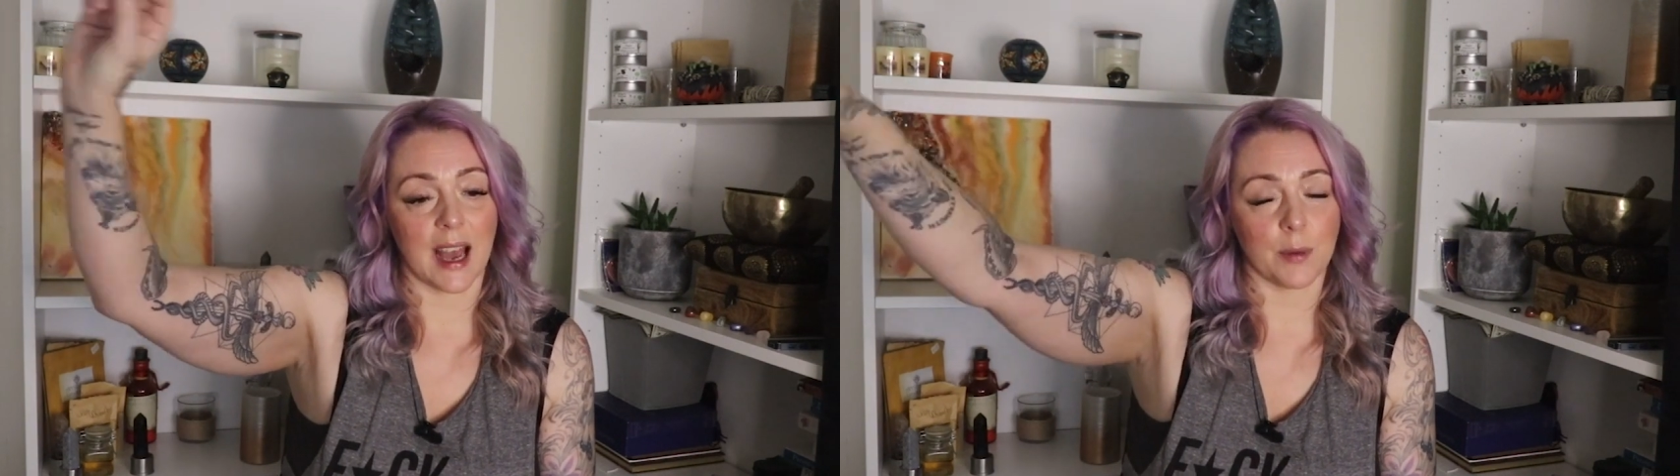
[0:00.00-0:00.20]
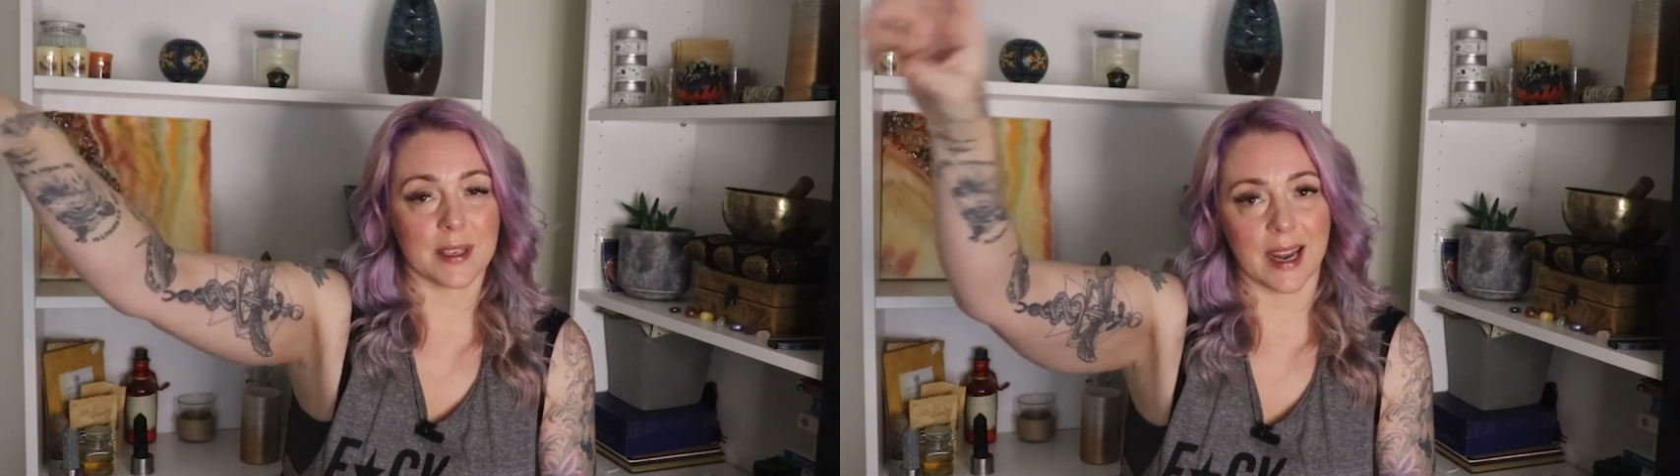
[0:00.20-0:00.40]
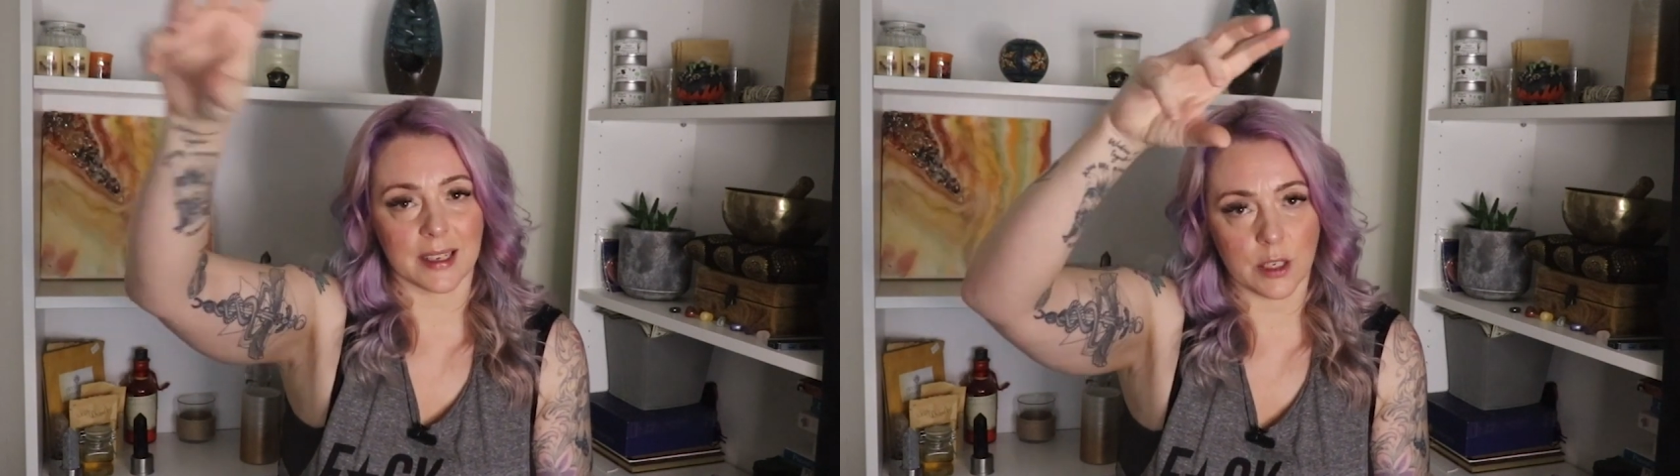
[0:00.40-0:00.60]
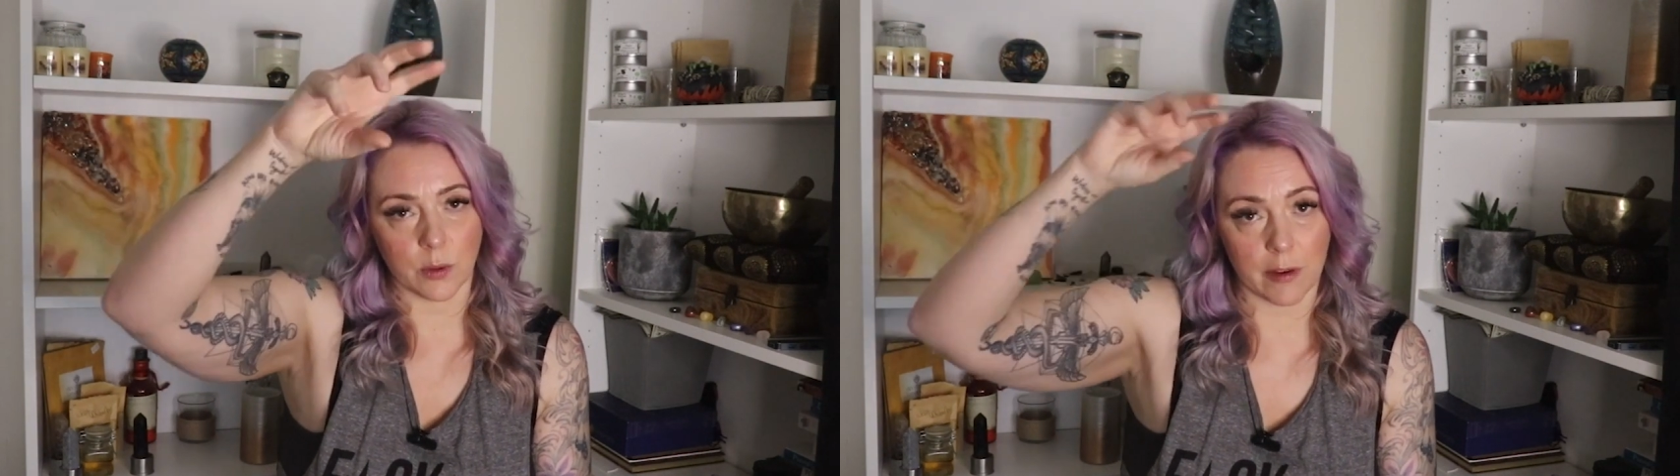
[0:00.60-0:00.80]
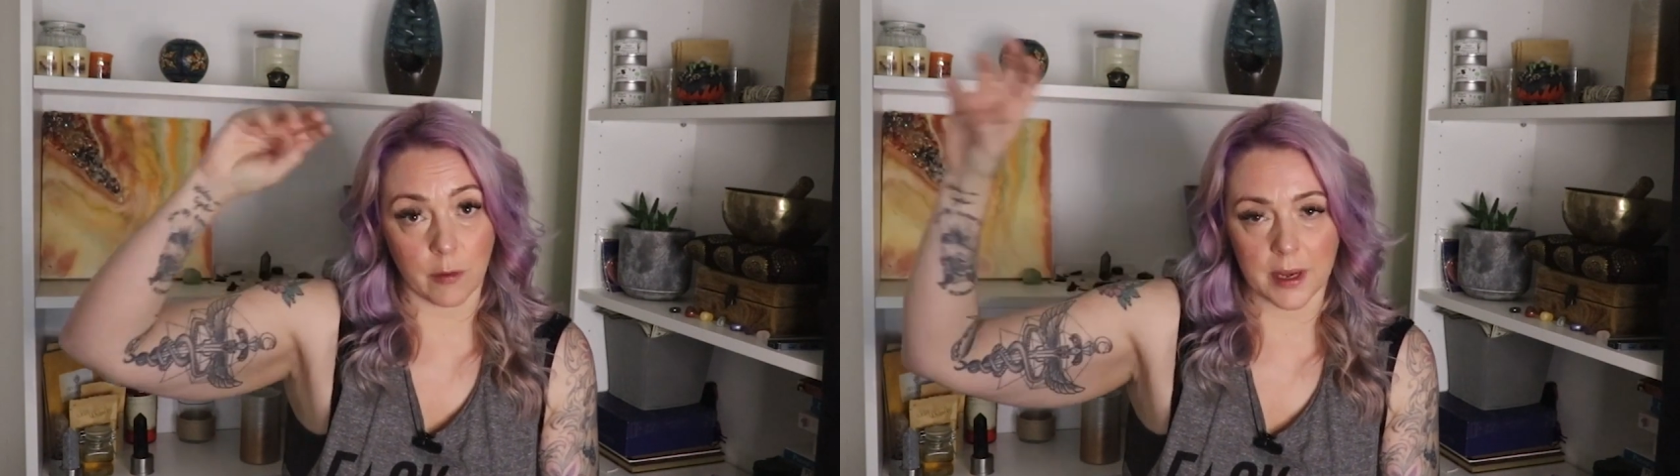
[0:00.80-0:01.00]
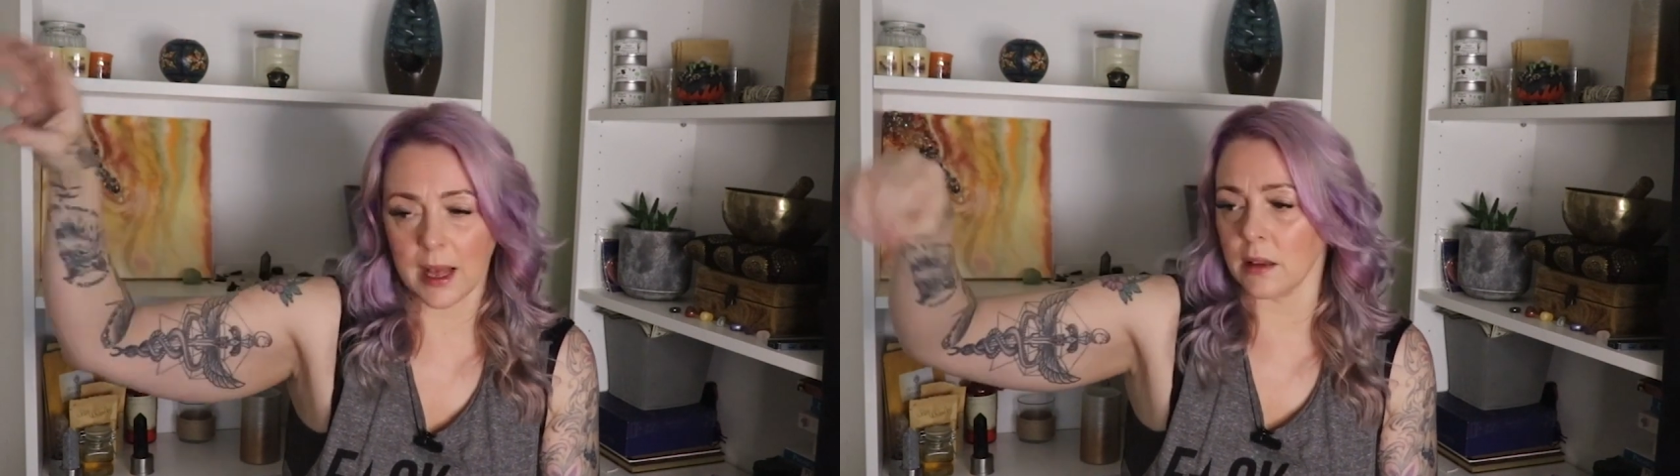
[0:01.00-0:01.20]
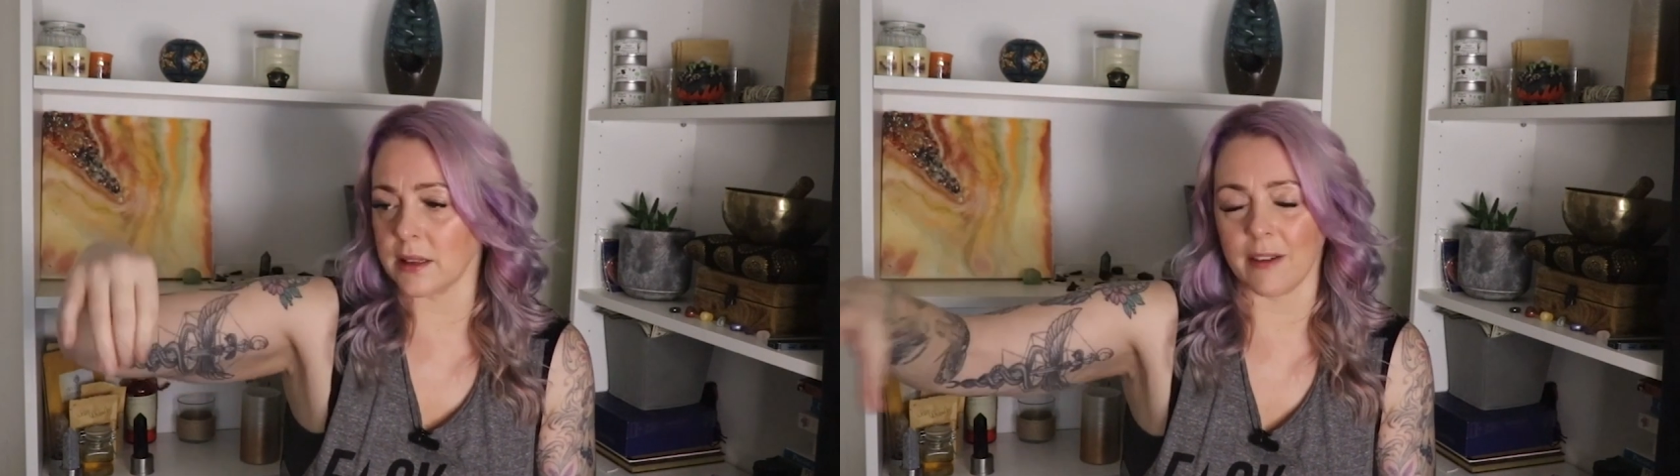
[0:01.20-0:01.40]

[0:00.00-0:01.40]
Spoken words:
that I was connected to everybody else